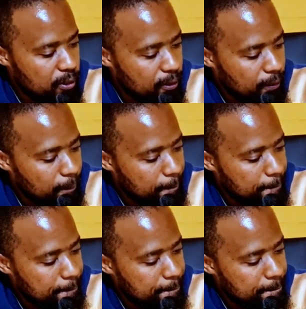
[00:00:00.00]
For
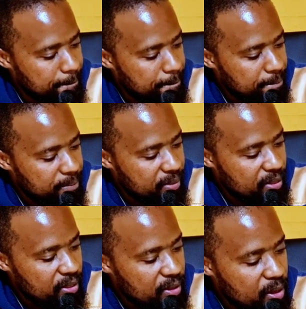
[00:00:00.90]
gold is tried
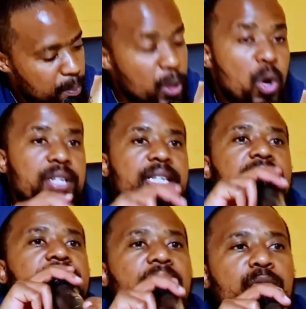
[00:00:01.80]
in the fire. Because
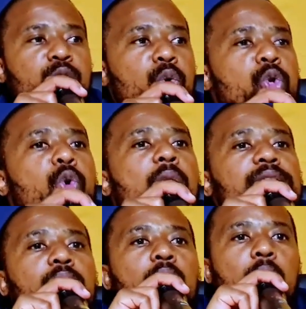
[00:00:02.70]
it's telling you you
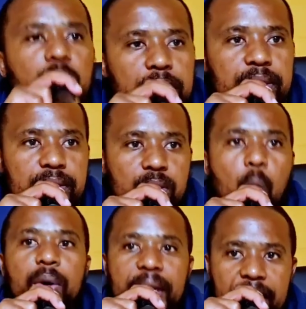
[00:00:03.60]
are the gold
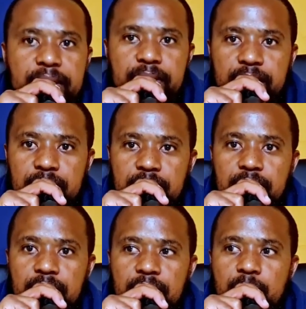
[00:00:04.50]
already.
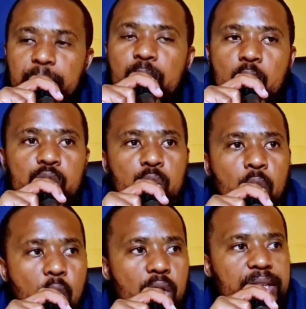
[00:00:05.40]
Because
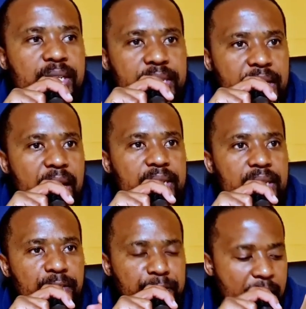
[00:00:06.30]
gold is tried
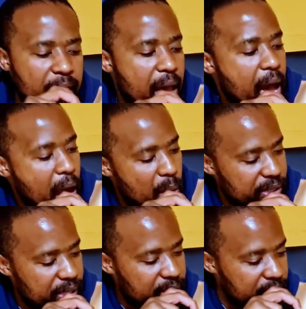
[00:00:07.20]
in the fire.
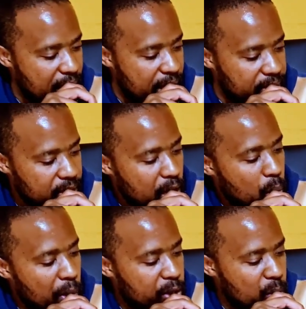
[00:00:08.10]
How is it tried?
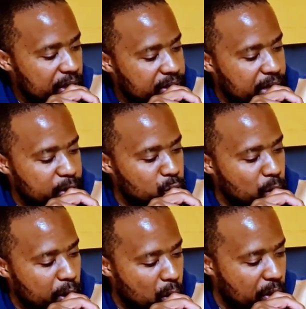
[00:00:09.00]
When you are chained
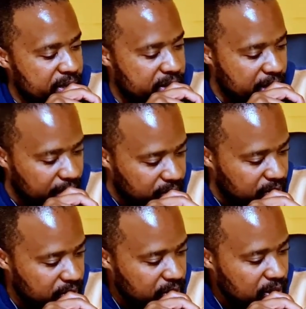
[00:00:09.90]
to a low
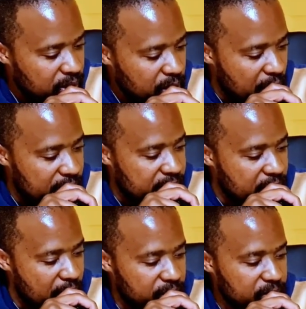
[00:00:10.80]
estate. You
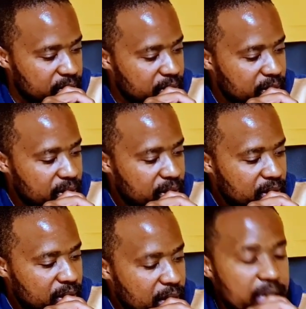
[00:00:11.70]
understand?
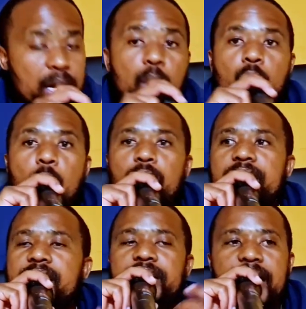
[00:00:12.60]
That's how
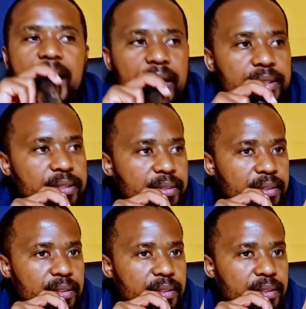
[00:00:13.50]
gold is tried.